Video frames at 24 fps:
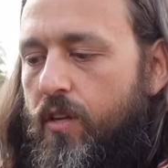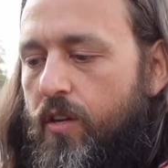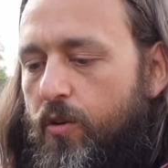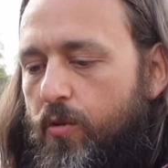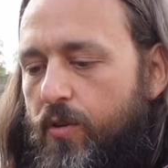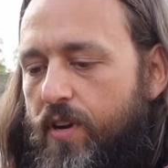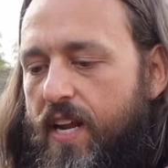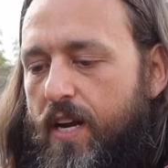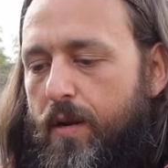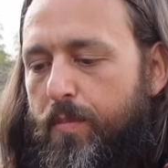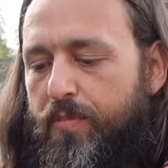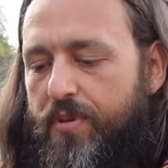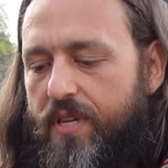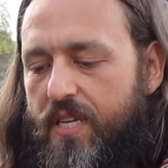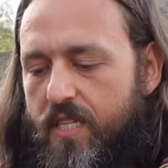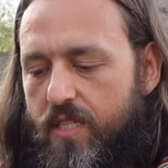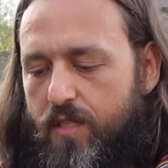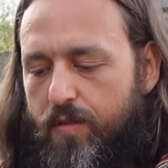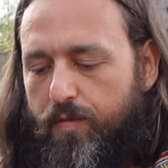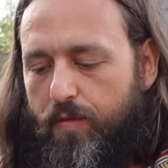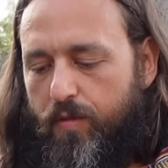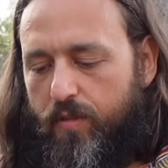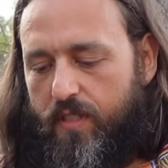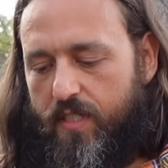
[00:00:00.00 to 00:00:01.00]
create a
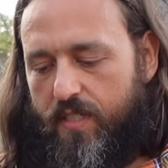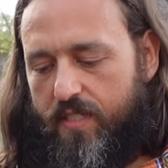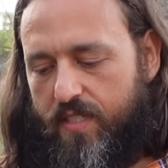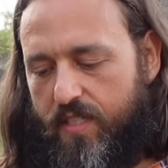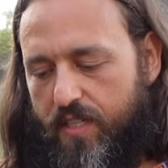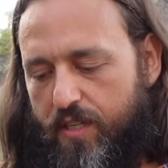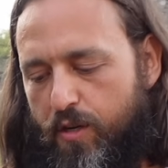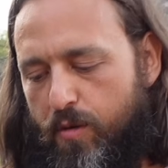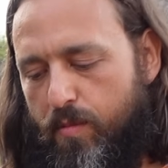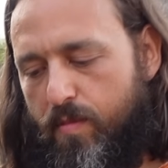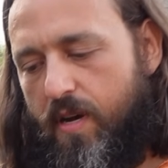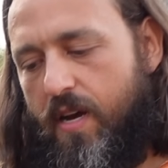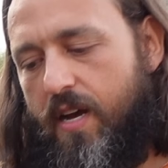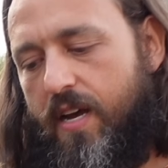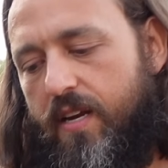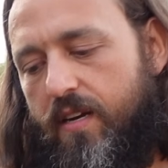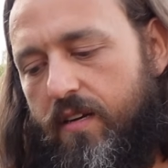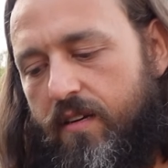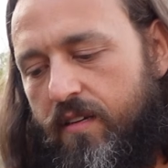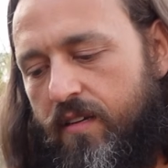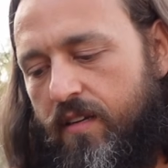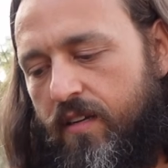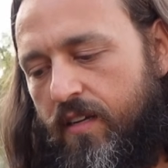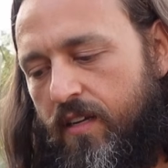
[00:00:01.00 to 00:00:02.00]
peacefulness in your
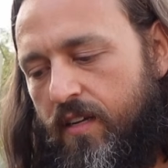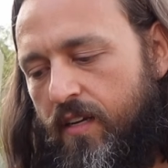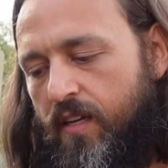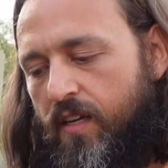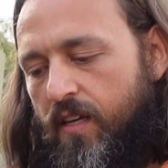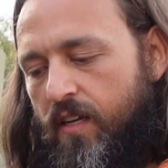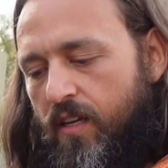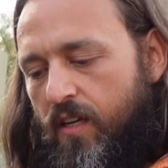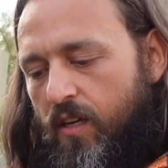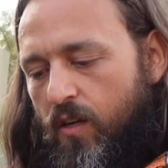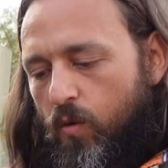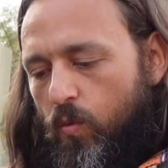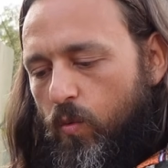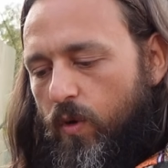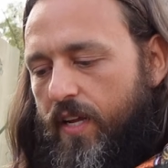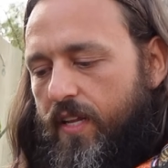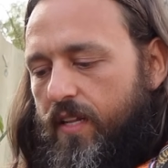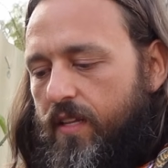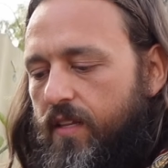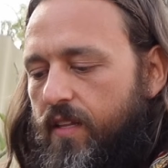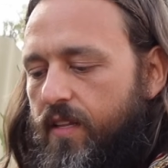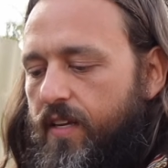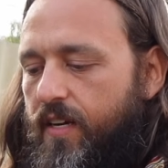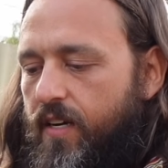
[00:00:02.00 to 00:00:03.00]
mind
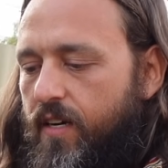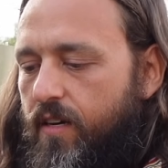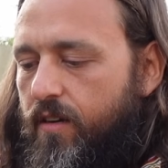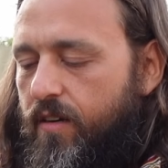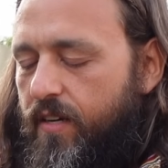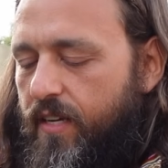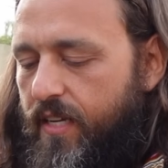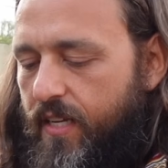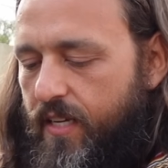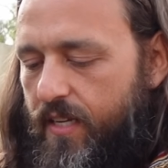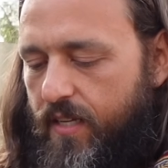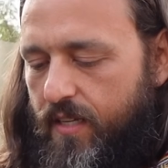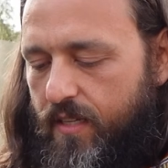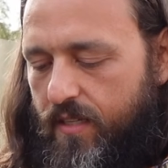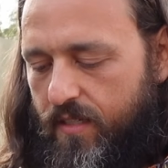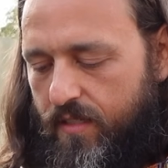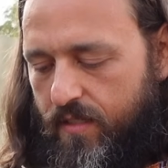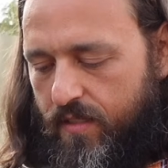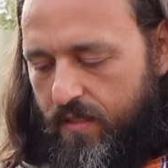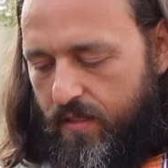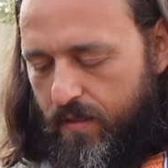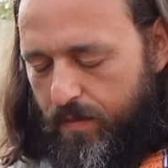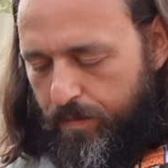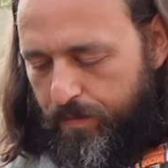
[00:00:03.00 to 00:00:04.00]
when there
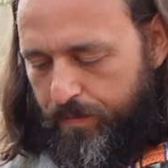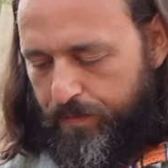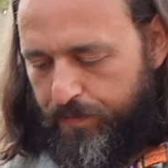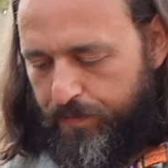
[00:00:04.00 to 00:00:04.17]
is